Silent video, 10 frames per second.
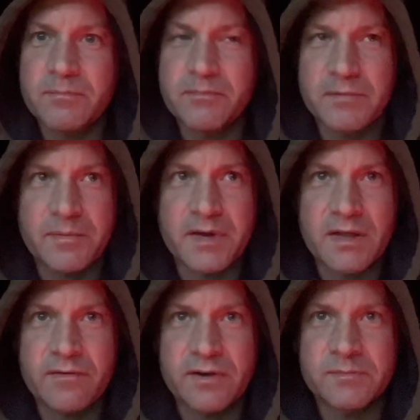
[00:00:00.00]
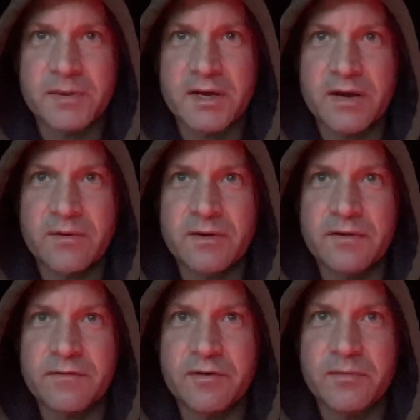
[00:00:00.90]
maybe get the rods back out in a
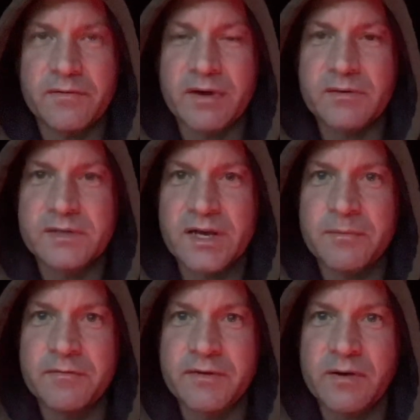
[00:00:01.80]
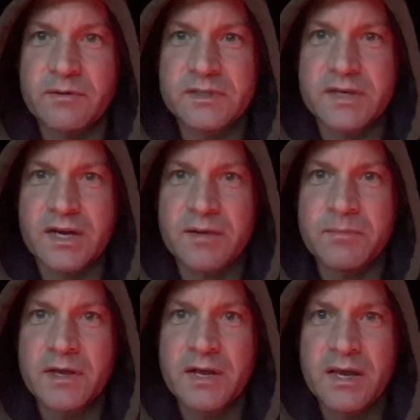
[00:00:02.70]
couple of hours time, a few hours time,
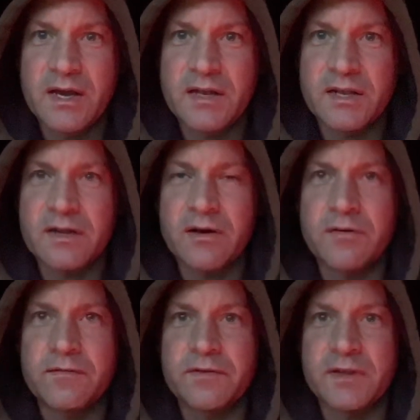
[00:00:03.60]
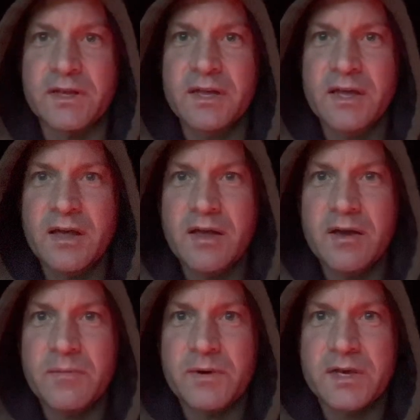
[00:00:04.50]
and then hopefully
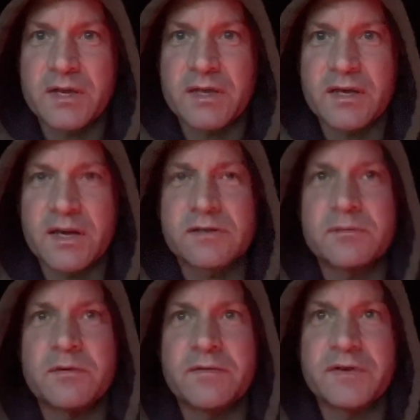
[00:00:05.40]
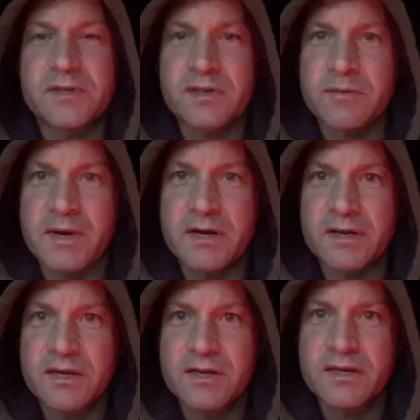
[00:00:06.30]
we can get some more fish on the bank.
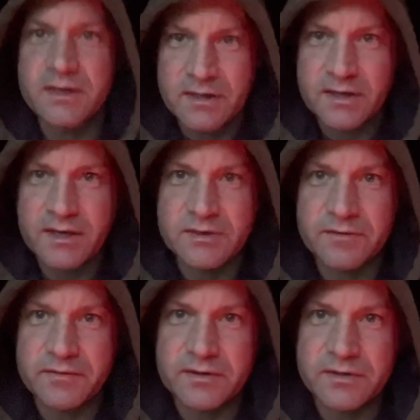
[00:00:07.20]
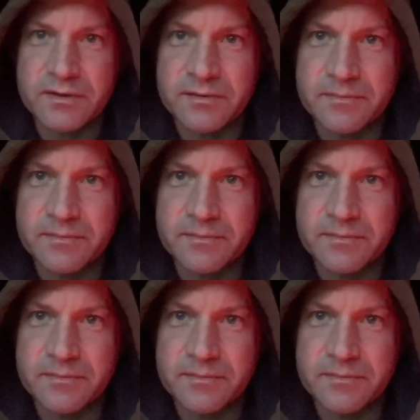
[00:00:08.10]
Catch up with you soon.